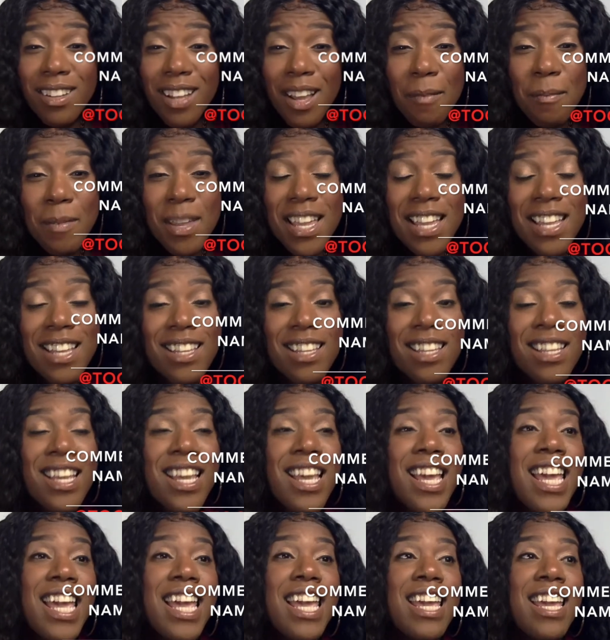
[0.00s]
I mean,
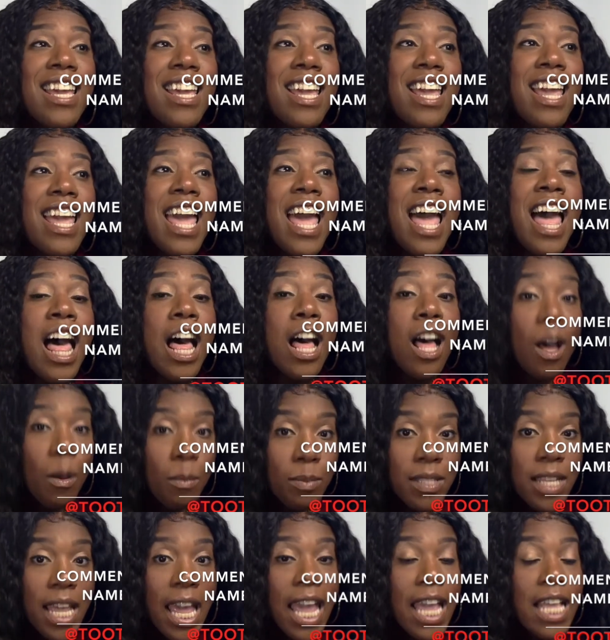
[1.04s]
it
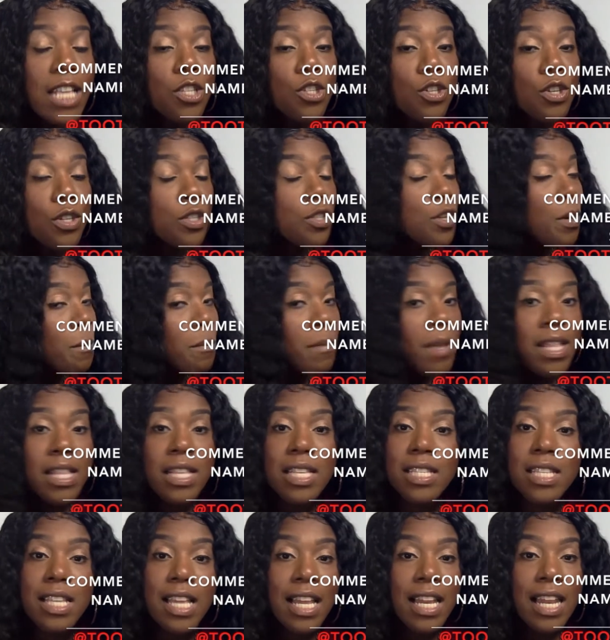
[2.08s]
helps
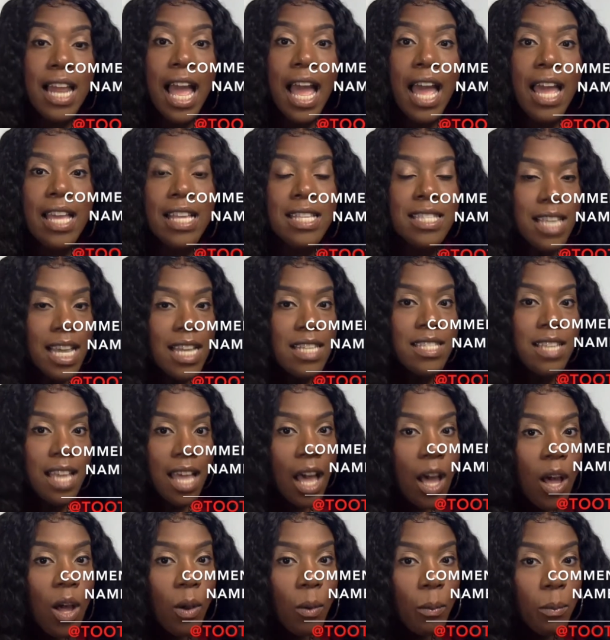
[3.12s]
tremendously a lot. It does
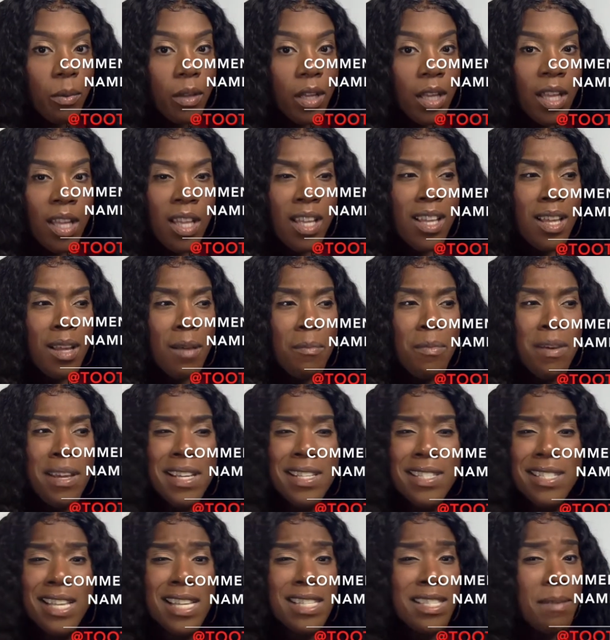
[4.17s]
help, but
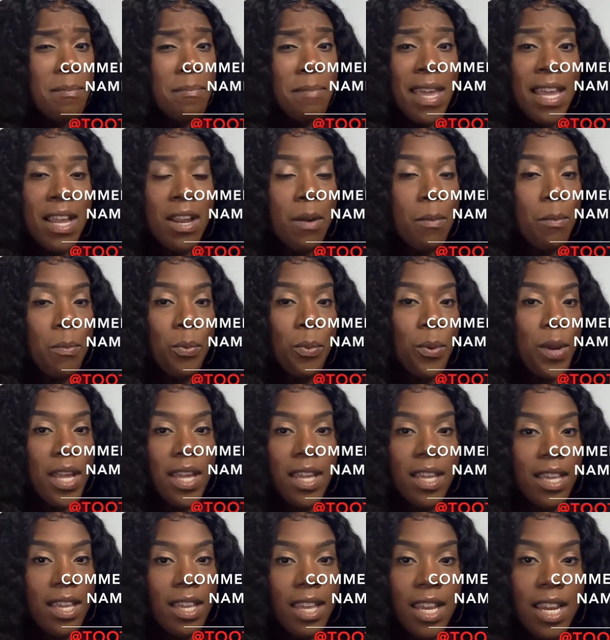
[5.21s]
this doesn't make or
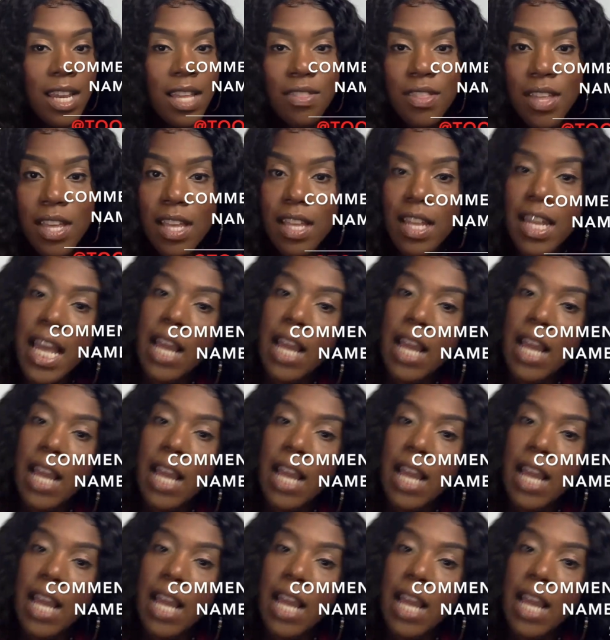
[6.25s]
break anything.